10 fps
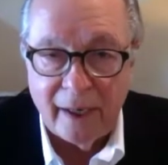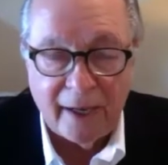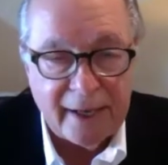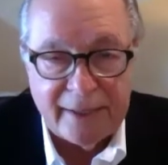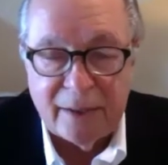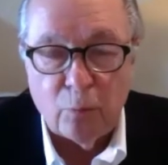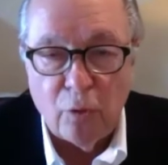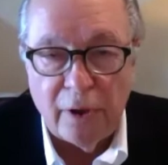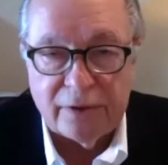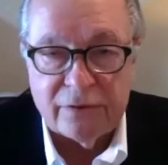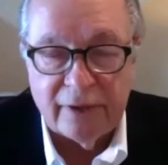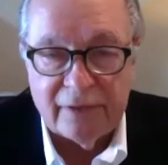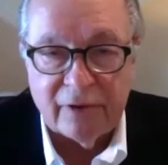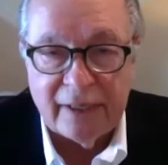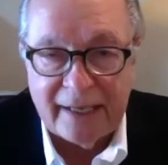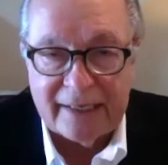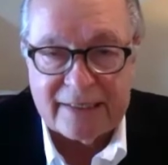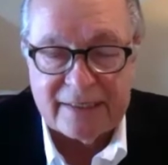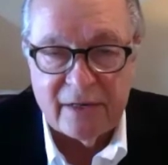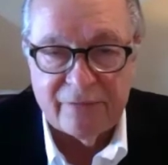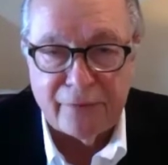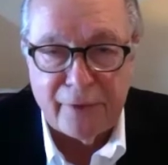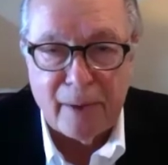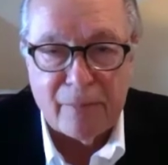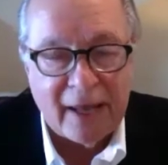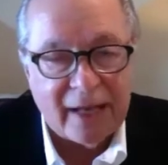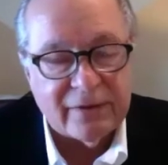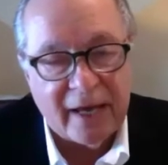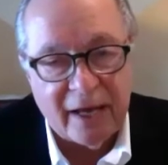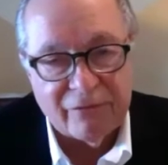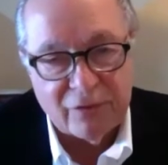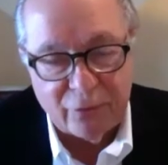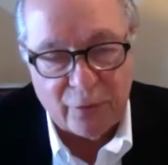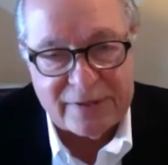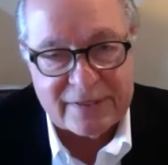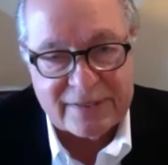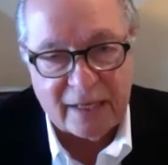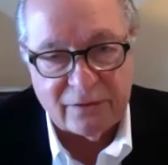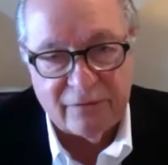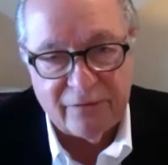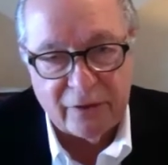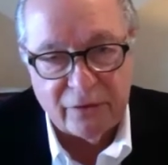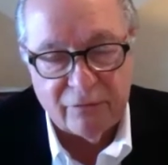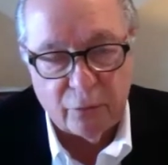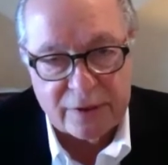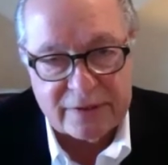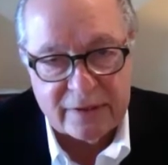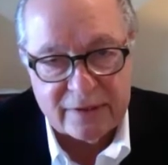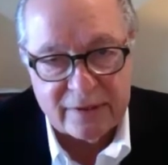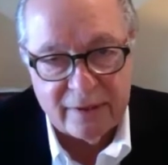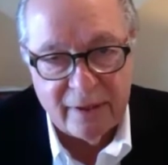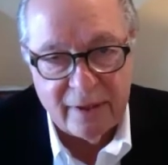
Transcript: And I didn't want to leave a legacy for them not to have their voices, not to find their voices.